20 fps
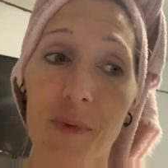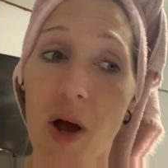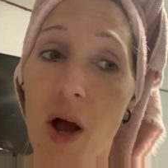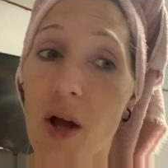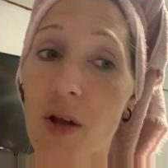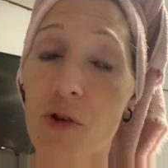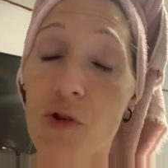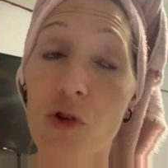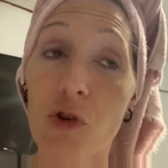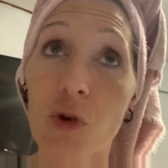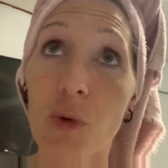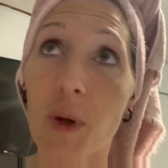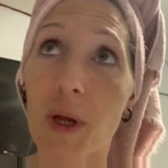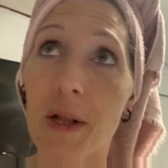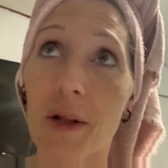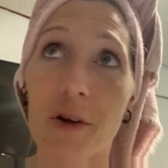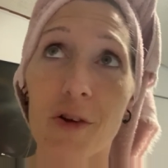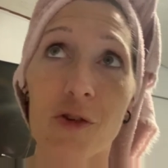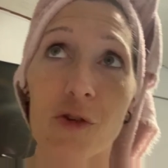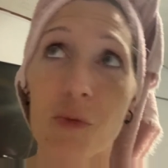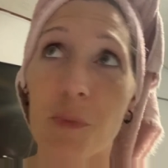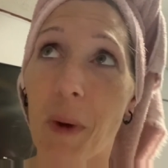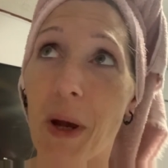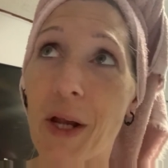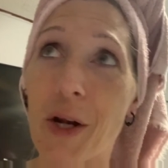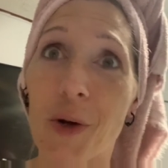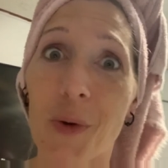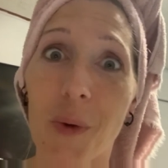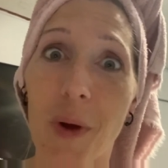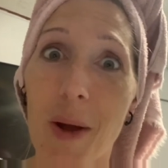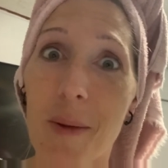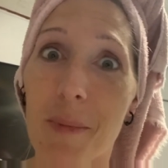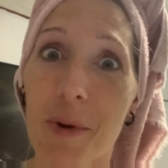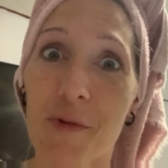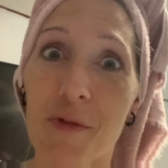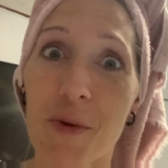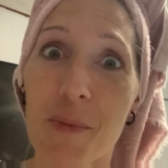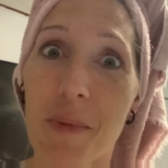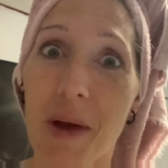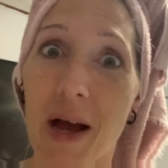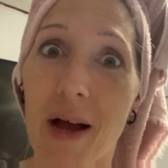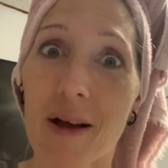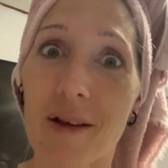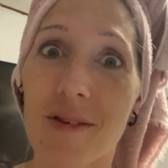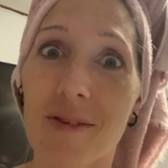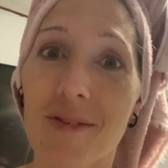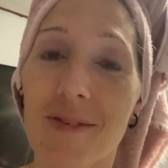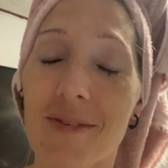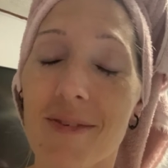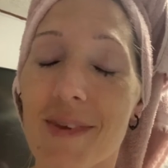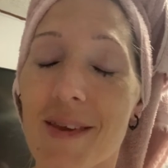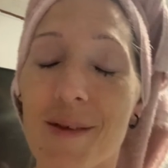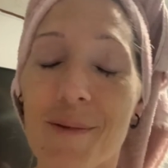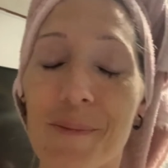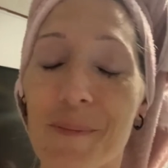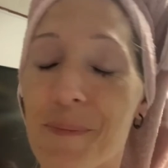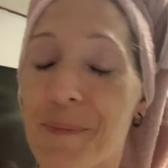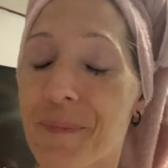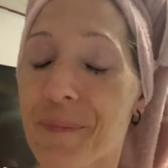undoing their spider web of a mess, and